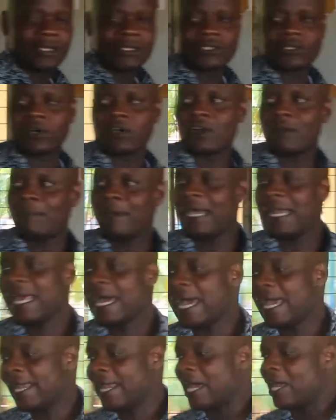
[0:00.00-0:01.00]
So Robben
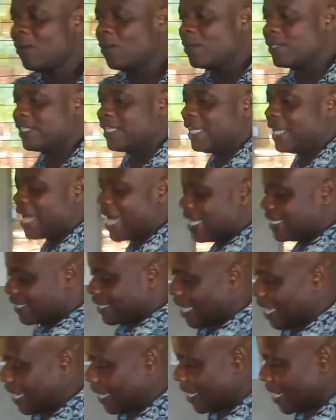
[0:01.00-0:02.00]
Island was set
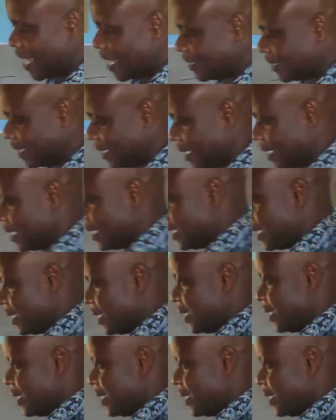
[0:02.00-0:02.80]
aside as a